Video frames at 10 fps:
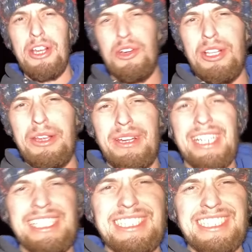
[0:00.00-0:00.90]
to call out.
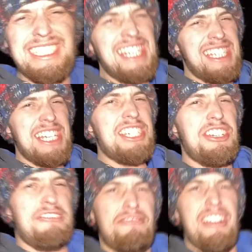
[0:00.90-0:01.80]
Uh, Jesus
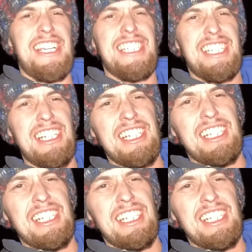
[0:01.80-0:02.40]
Christ.